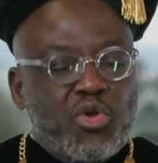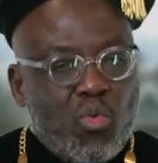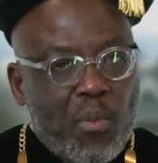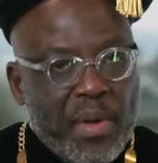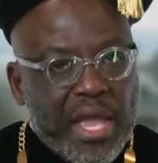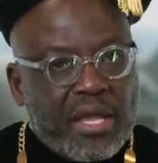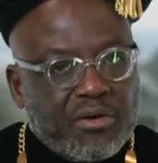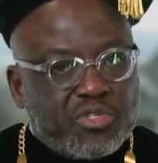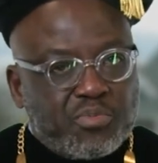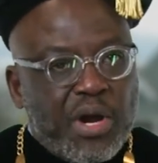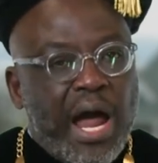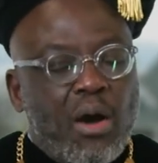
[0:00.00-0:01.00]
you will make
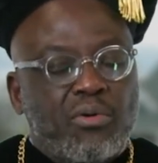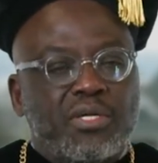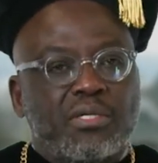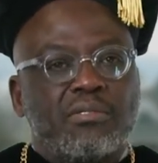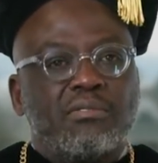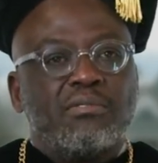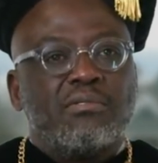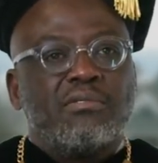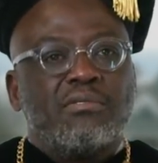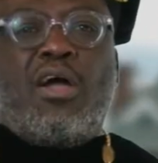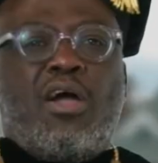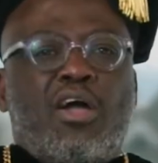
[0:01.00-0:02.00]
us proud.
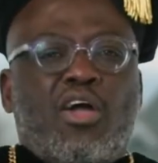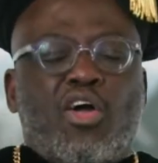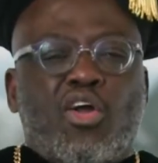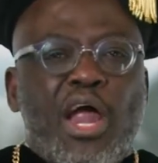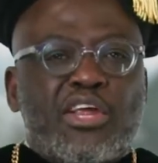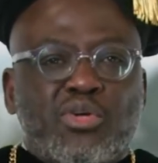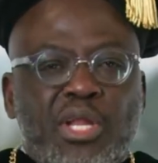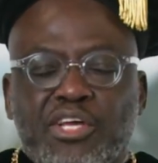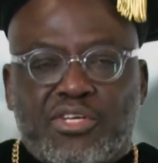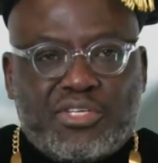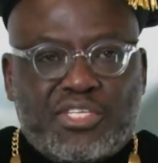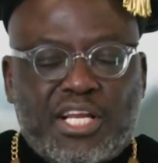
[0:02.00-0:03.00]

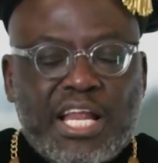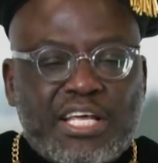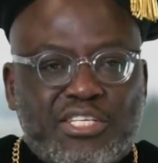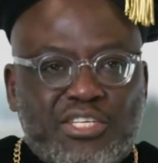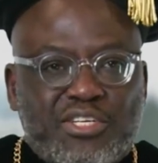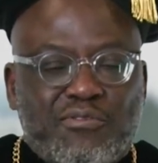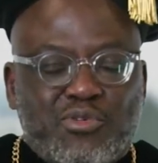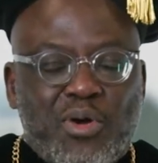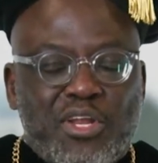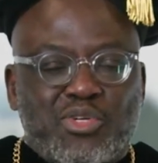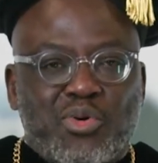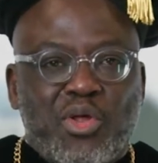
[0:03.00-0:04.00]
Congratulations, class of
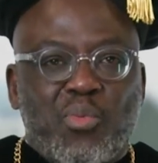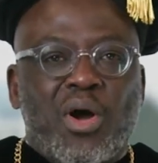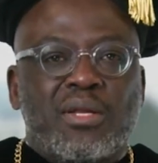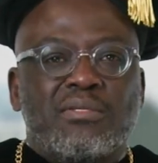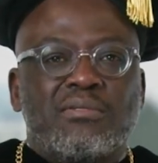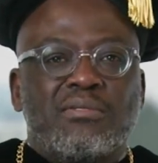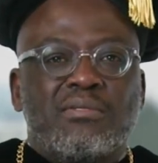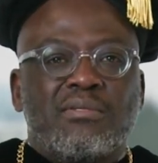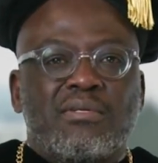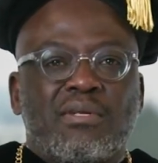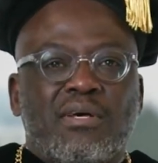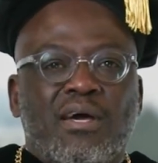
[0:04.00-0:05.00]
2021.
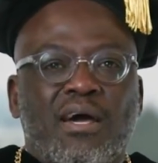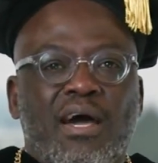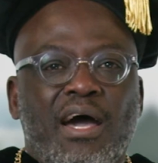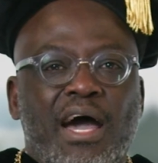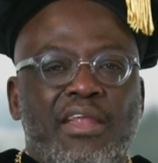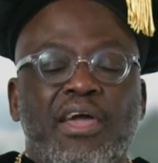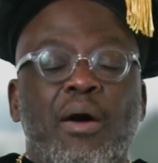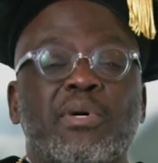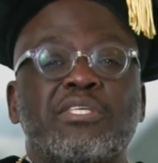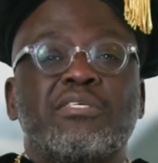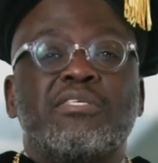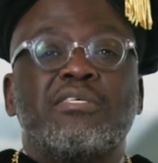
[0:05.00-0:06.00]

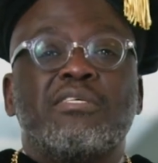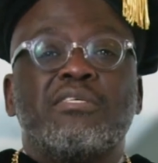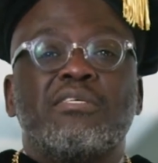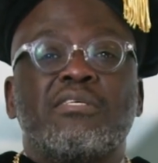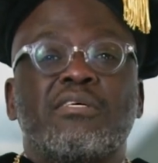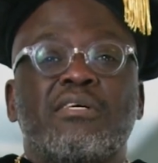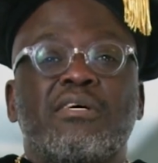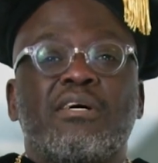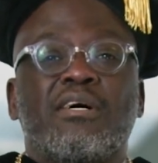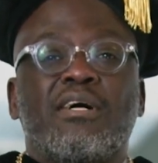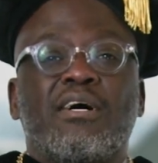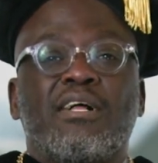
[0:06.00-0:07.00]
Audeamus.
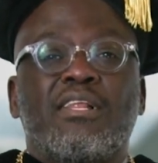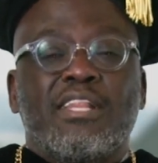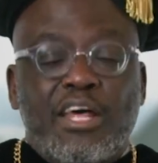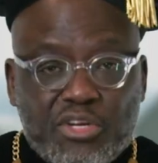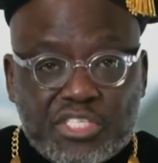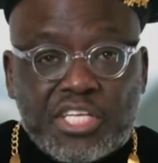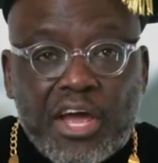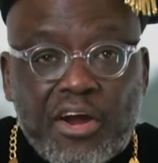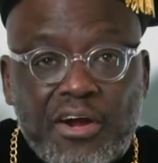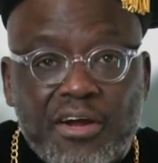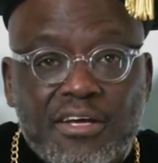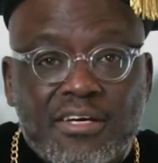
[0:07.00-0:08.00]
Let us
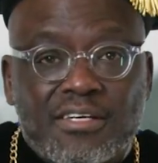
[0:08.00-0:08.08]
dare.